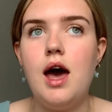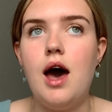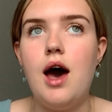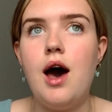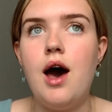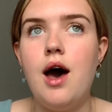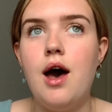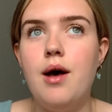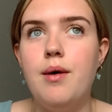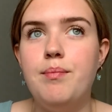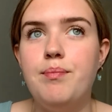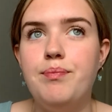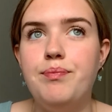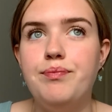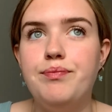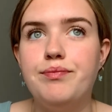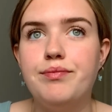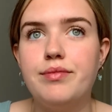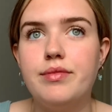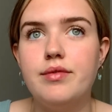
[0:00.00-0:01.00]

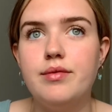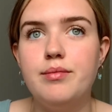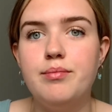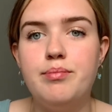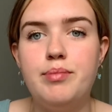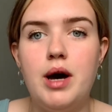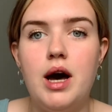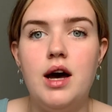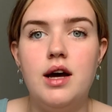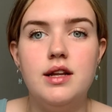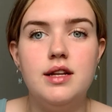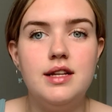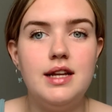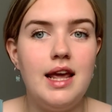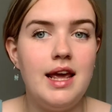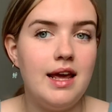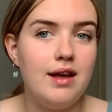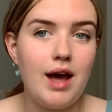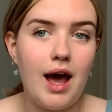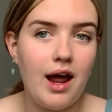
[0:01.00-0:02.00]
but
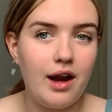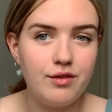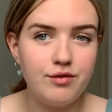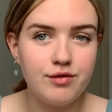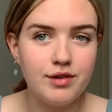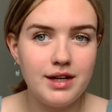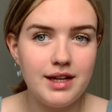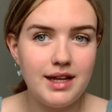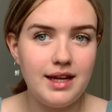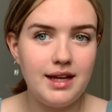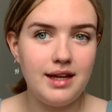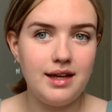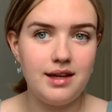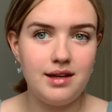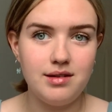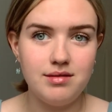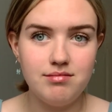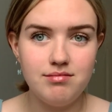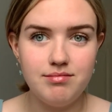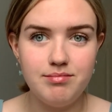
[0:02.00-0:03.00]
it hadn't
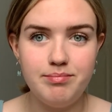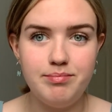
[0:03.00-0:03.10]
really